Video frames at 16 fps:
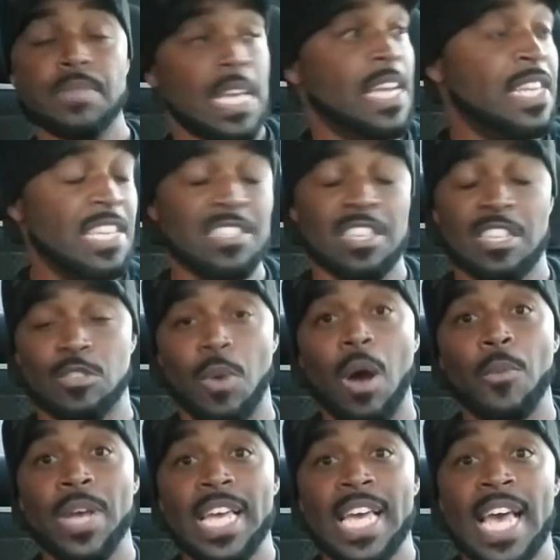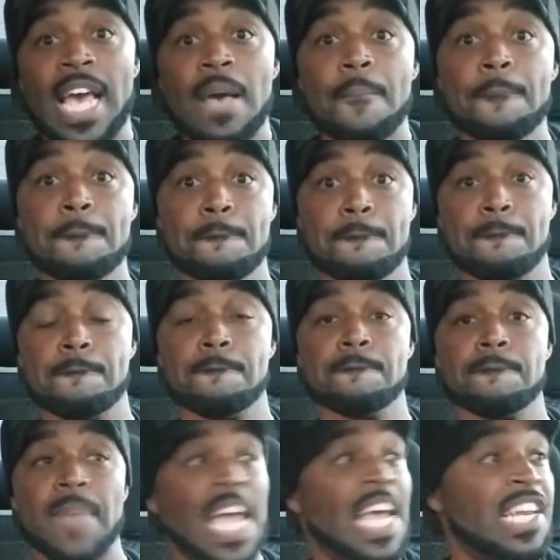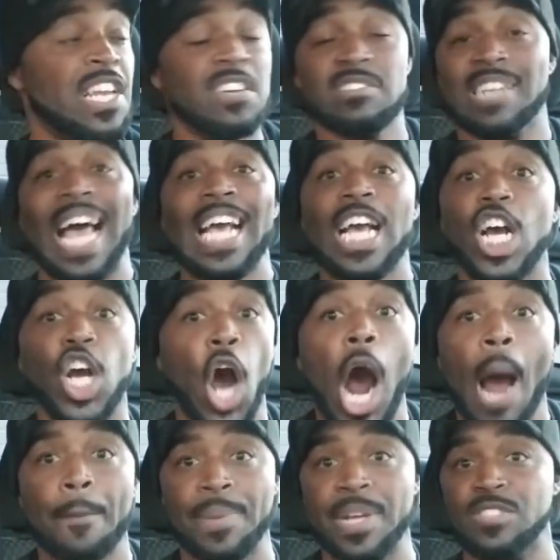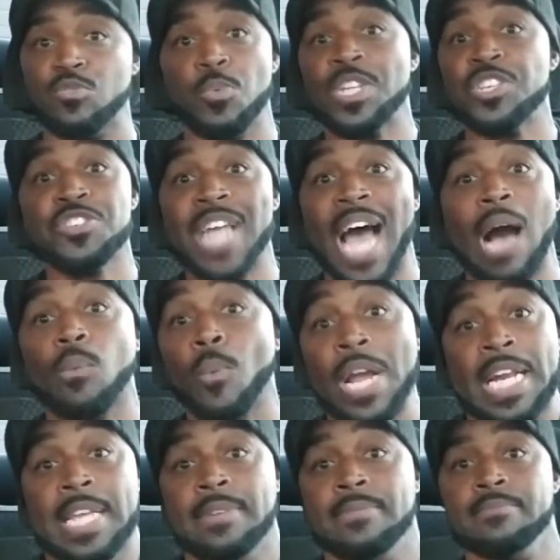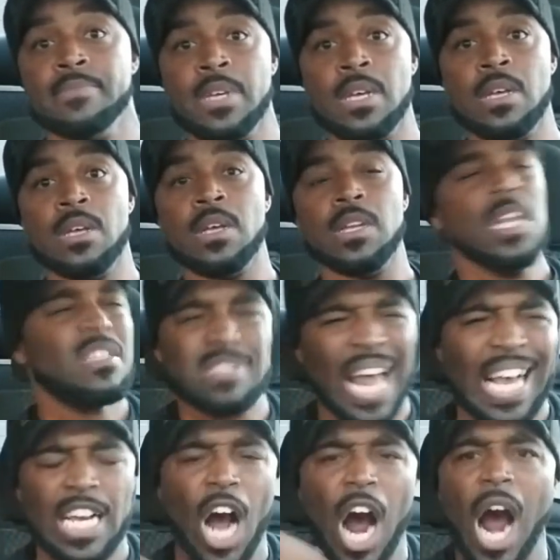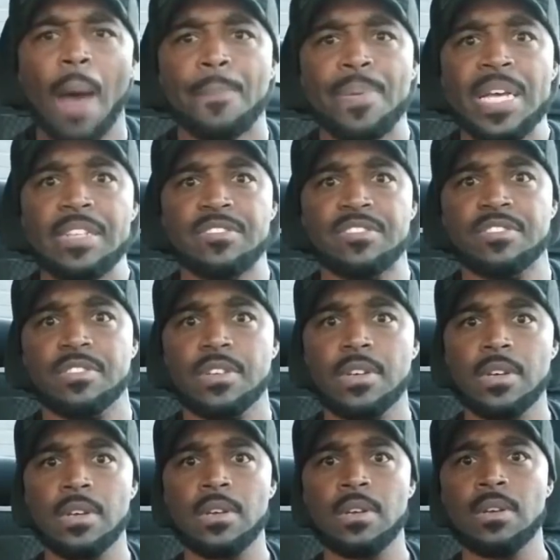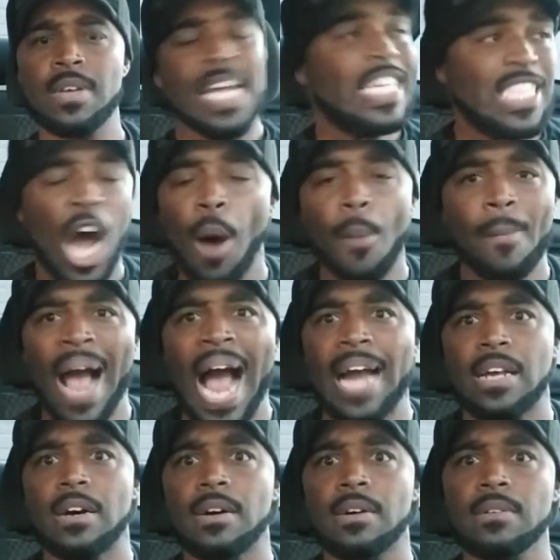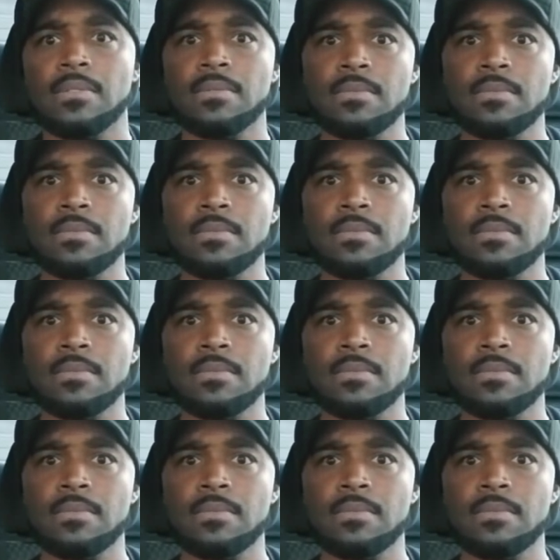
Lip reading: And this is what we get. It looks like garbage when you're not winning. Looks like garbage. It don't matter.